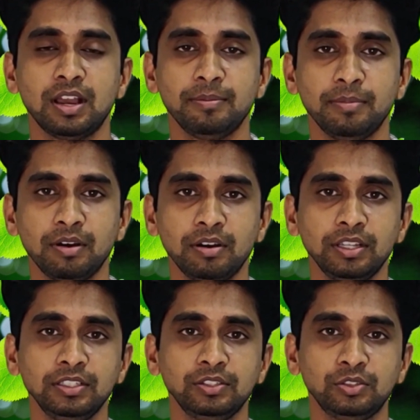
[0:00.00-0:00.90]
our
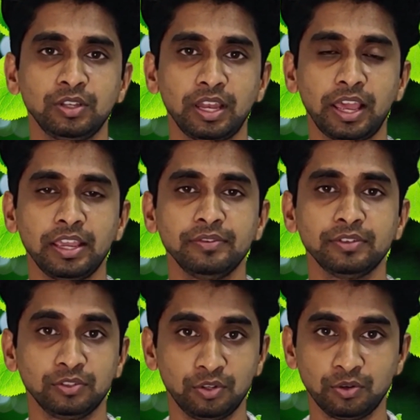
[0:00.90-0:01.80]
body to live
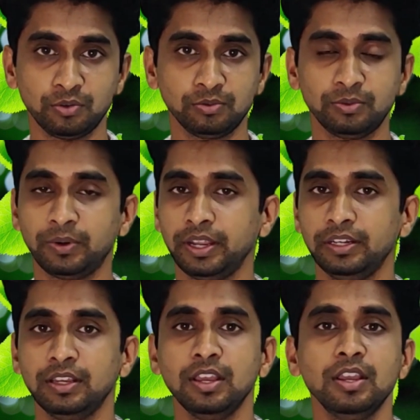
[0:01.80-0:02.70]
and grow,
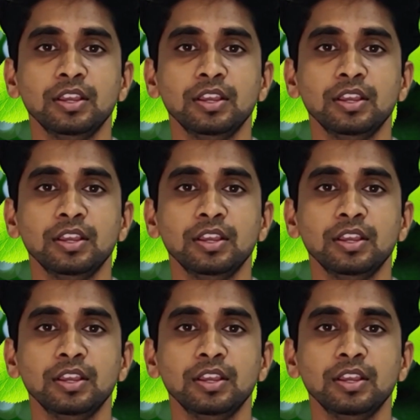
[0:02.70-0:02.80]
right?